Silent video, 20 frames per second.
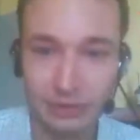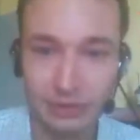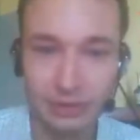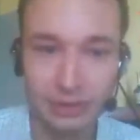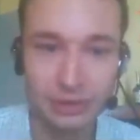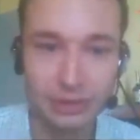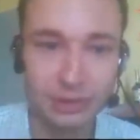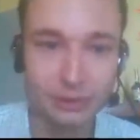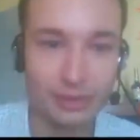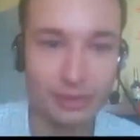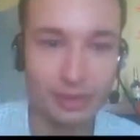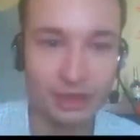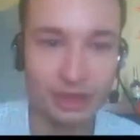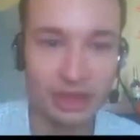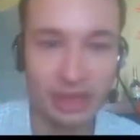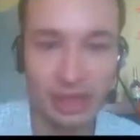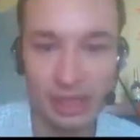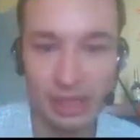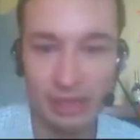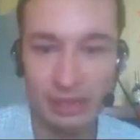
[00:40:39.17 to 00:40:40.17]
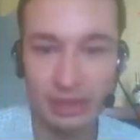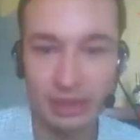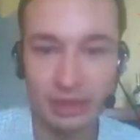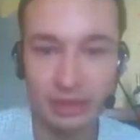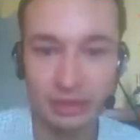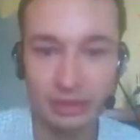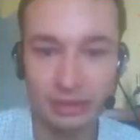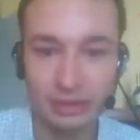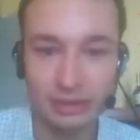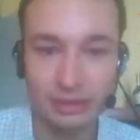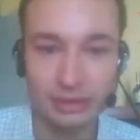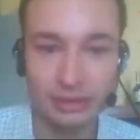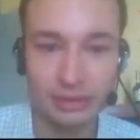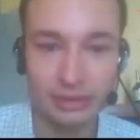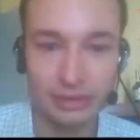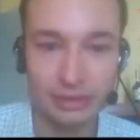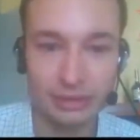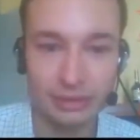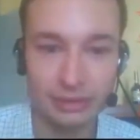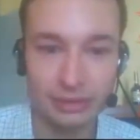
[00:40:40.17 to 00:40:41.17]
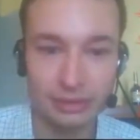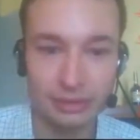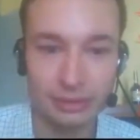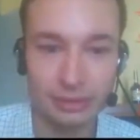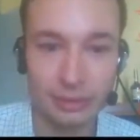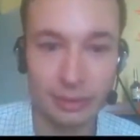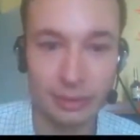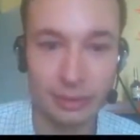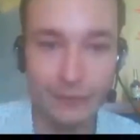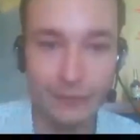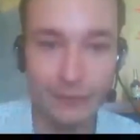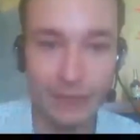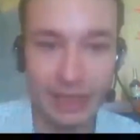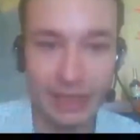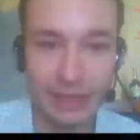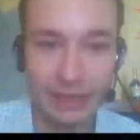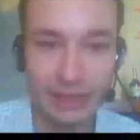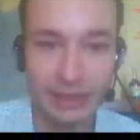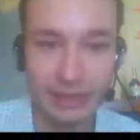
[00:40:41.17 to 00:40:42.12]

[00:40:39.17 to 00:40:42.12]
Good overcharge, good fight,